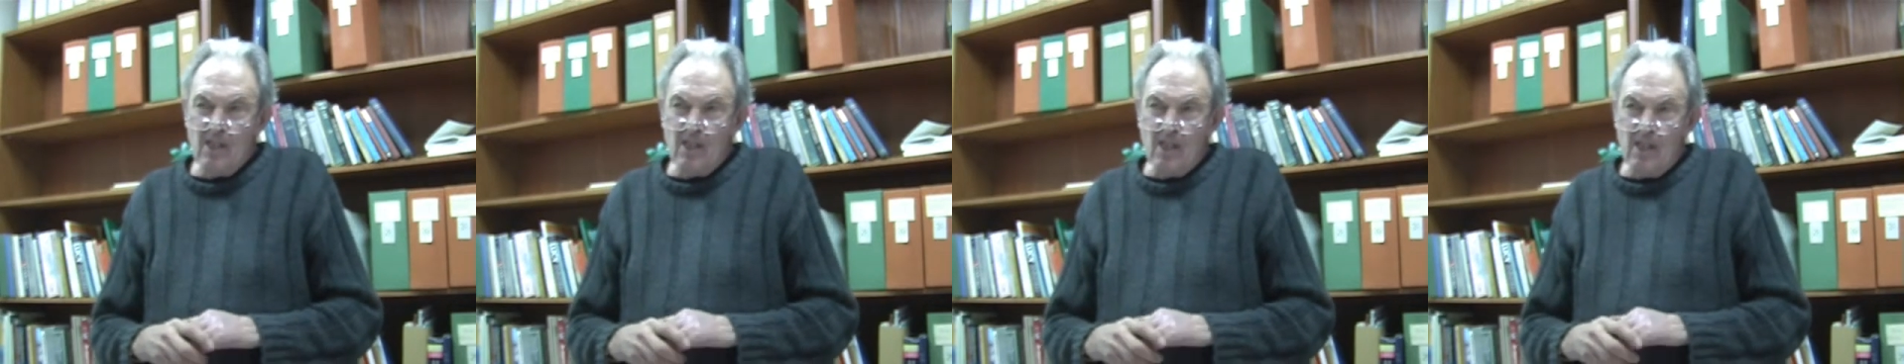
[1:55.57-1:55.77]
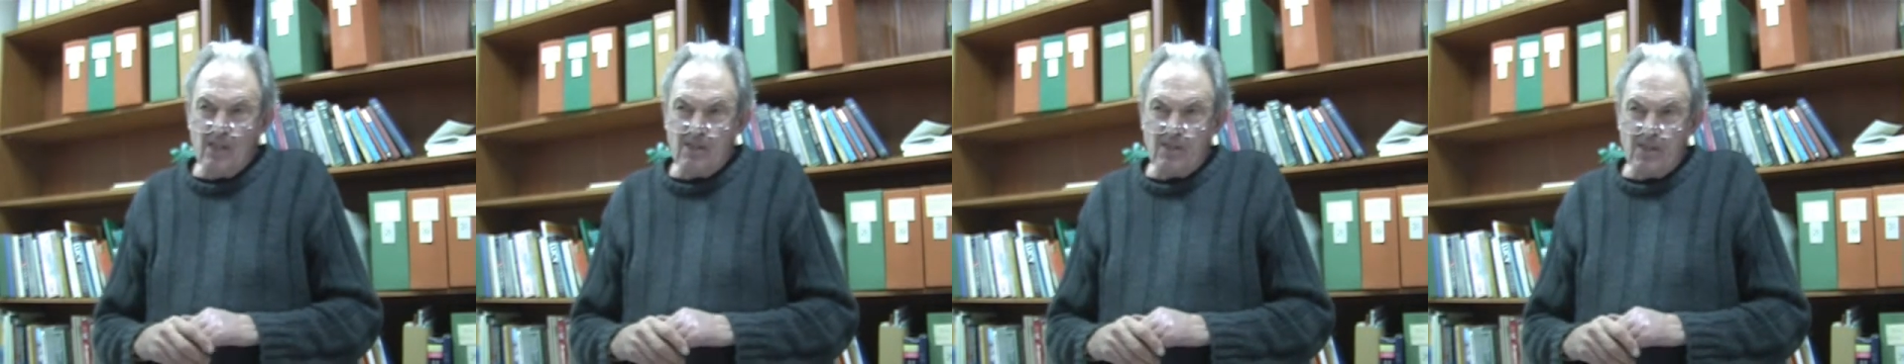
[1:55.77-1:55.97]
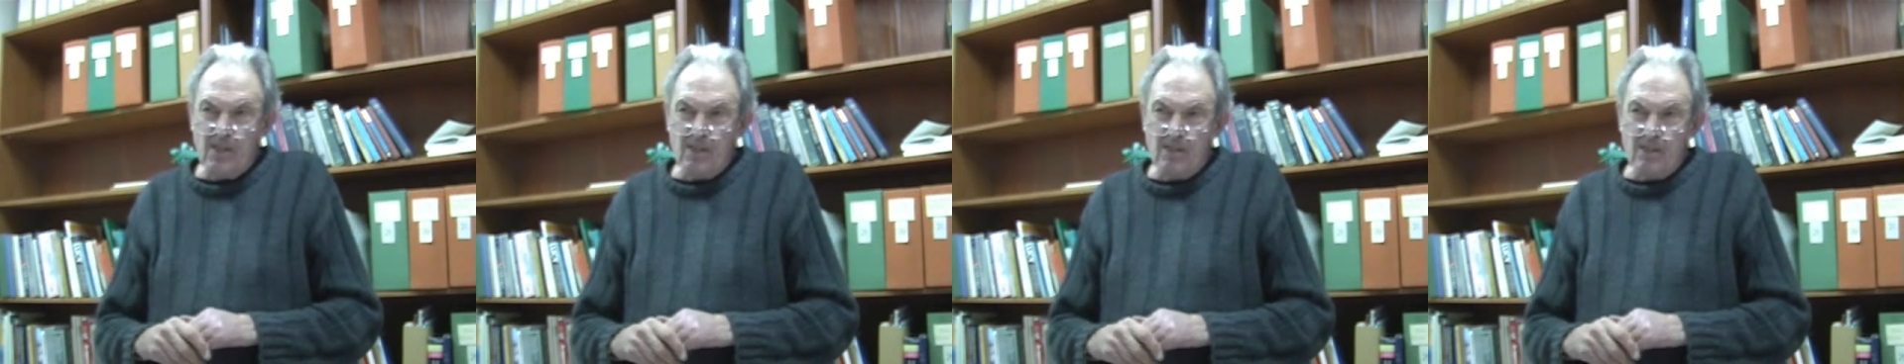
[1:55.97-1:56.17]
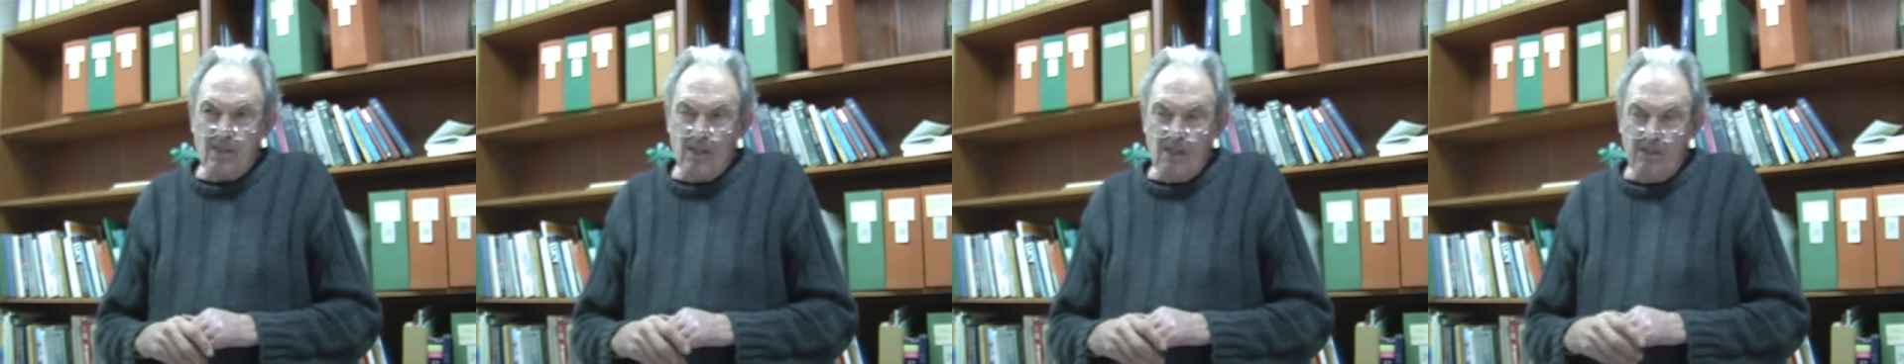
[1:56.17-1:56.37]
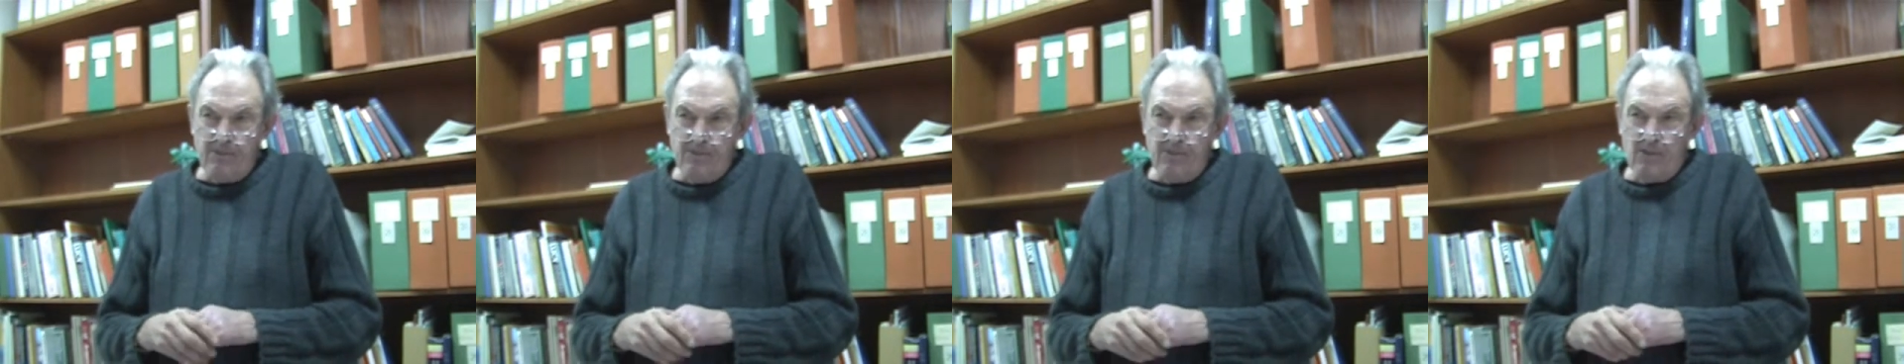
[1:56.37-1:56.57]
I think
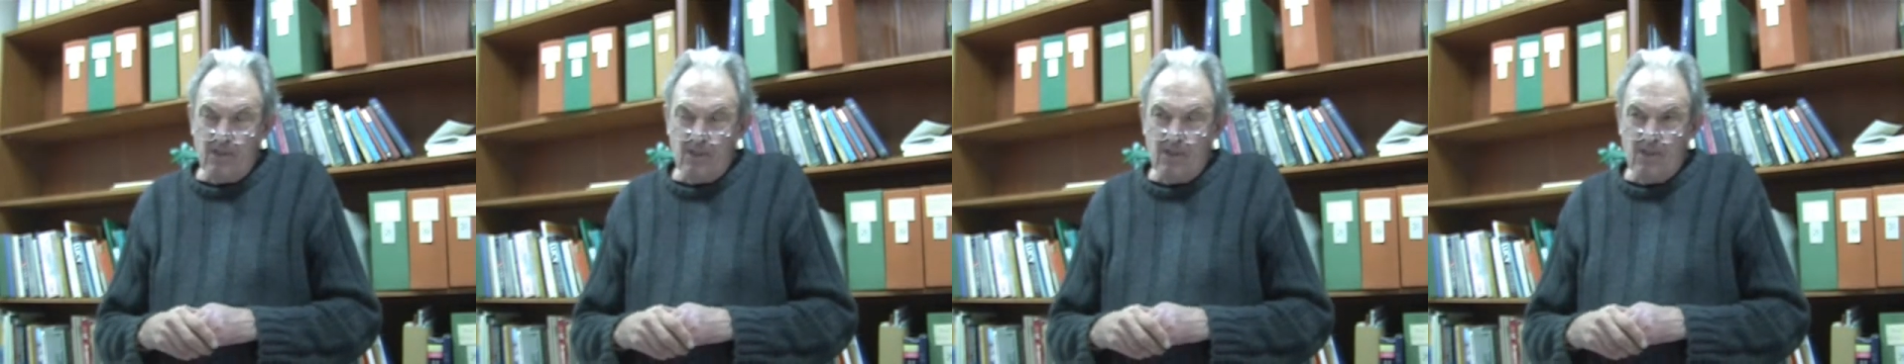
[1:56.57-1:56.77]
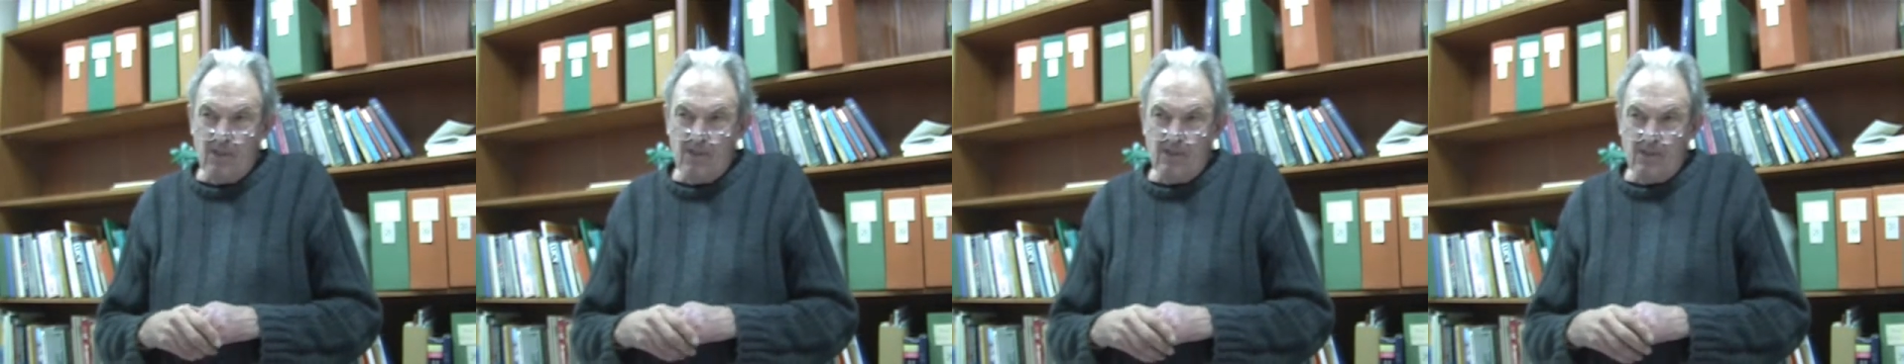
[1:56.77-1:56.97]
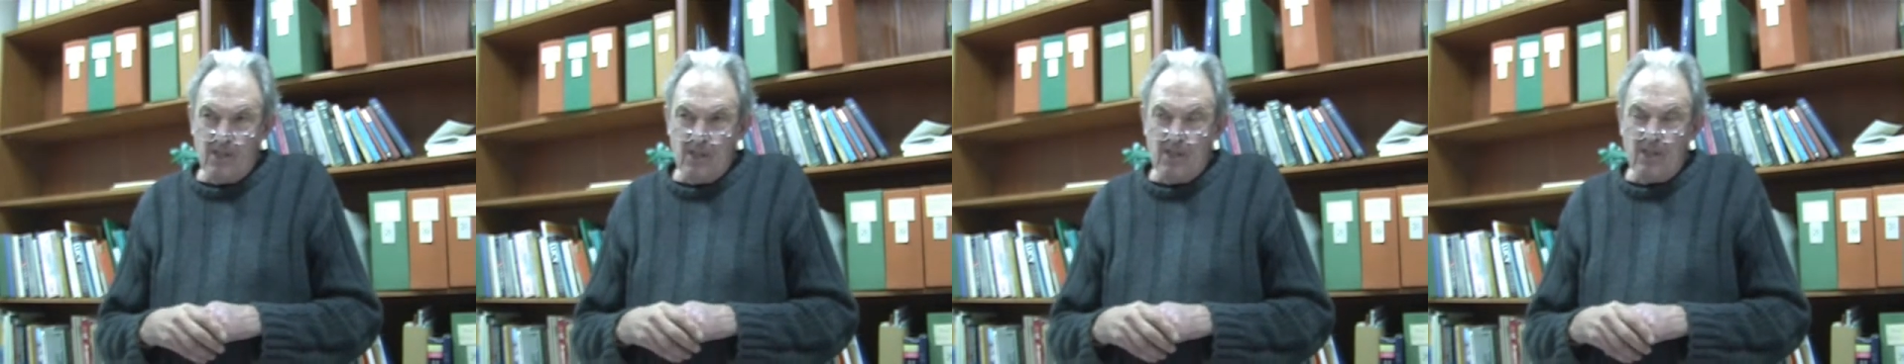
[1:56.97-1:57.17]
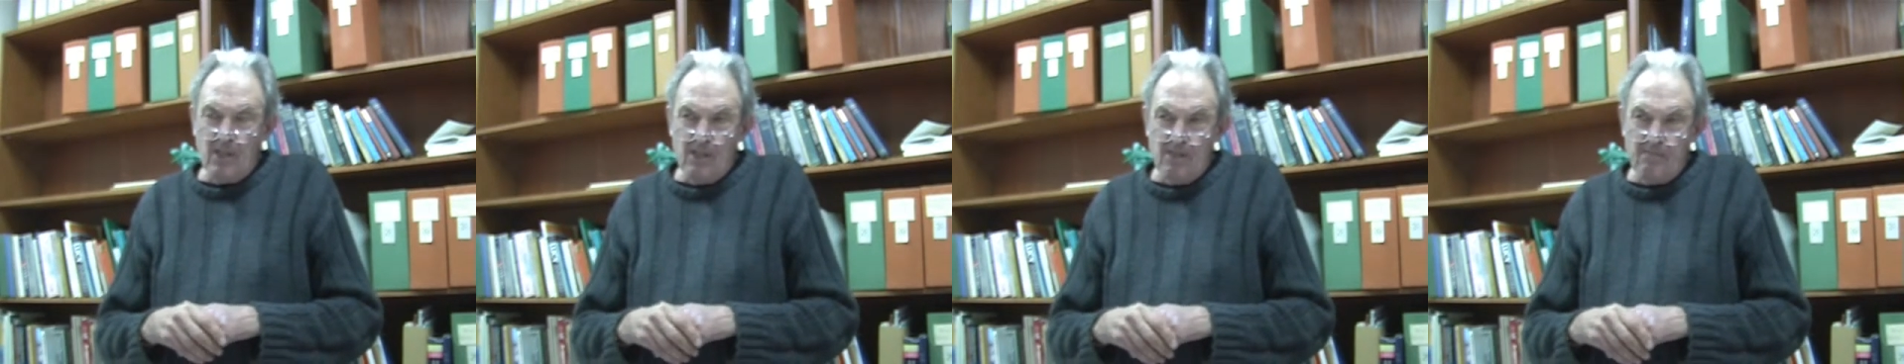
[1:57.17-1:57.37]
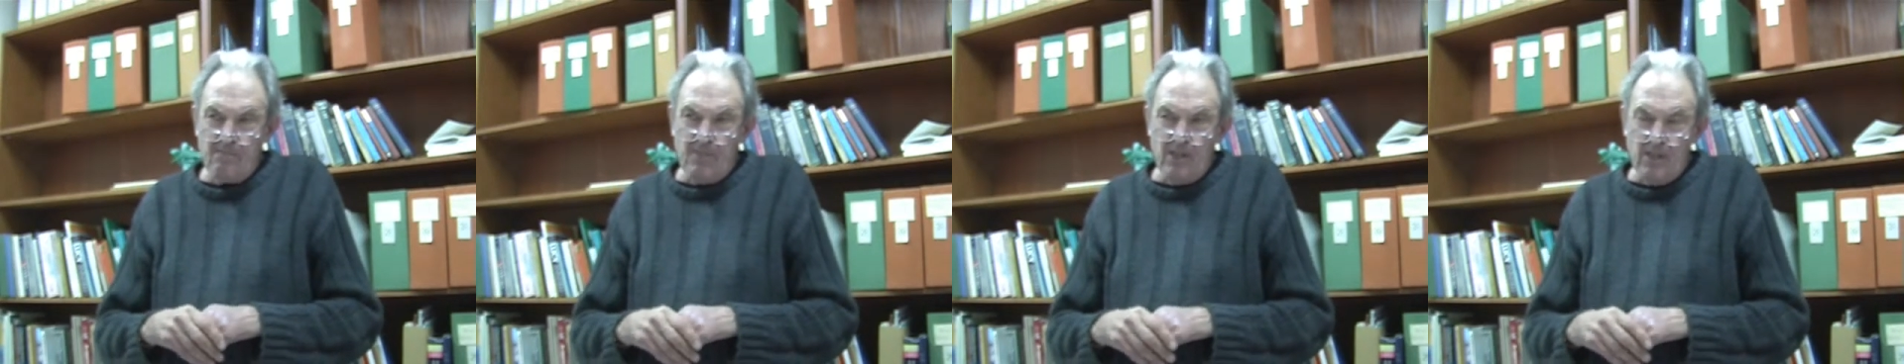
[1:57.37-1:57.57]
therefore I think
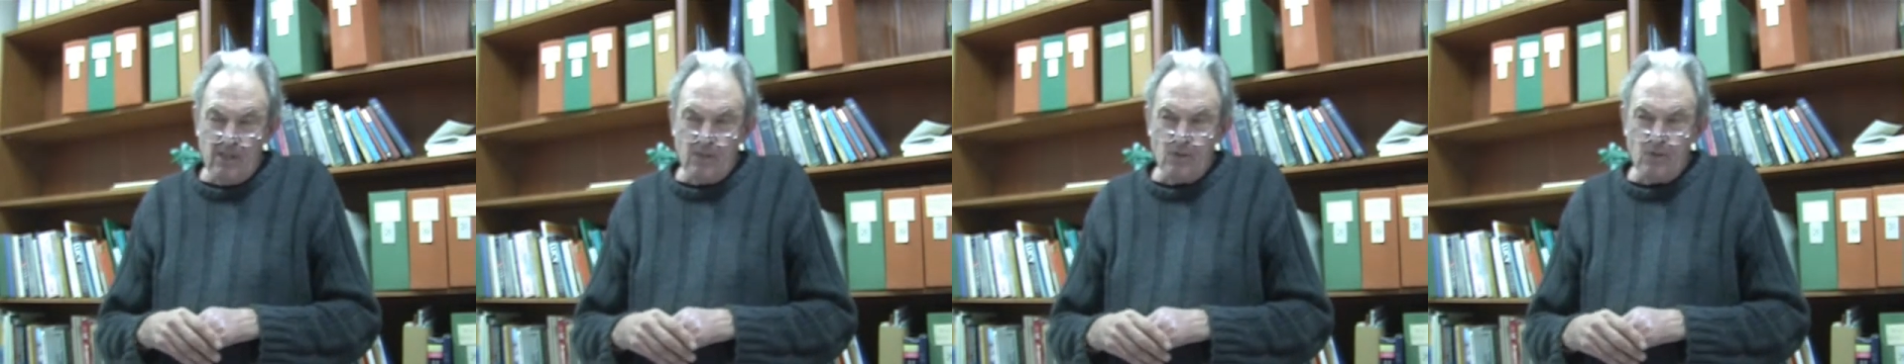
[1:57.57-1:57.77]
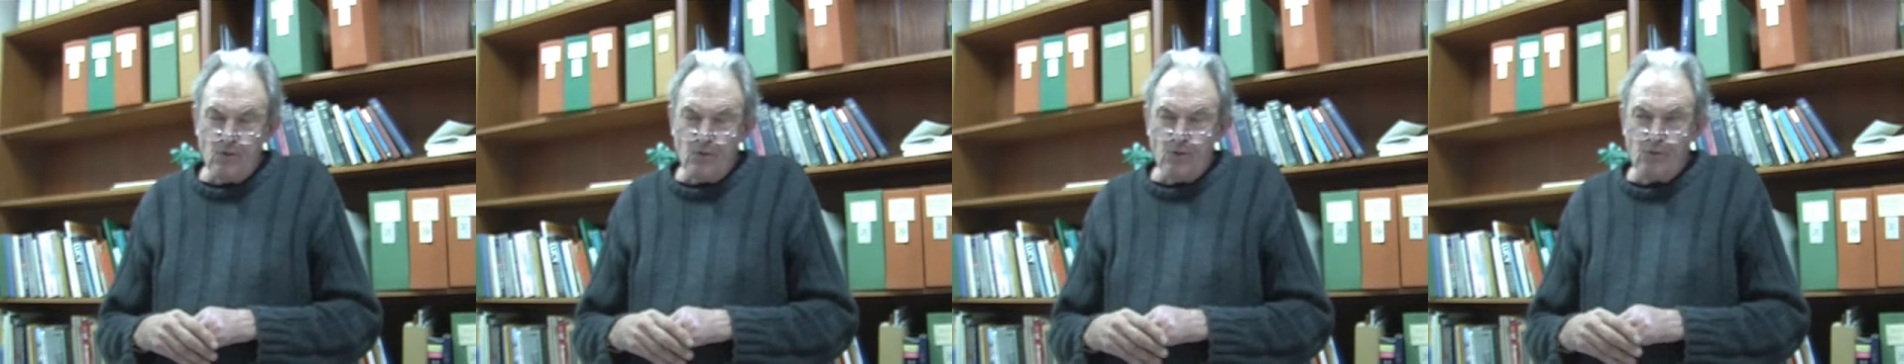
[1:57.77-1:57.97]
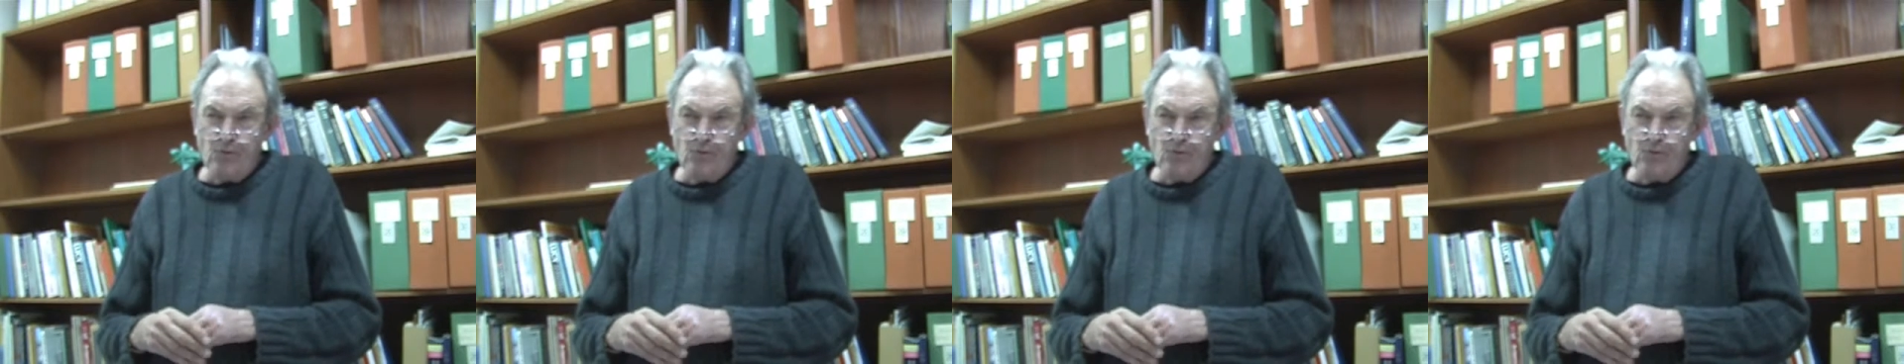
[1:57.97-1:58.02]
I've been.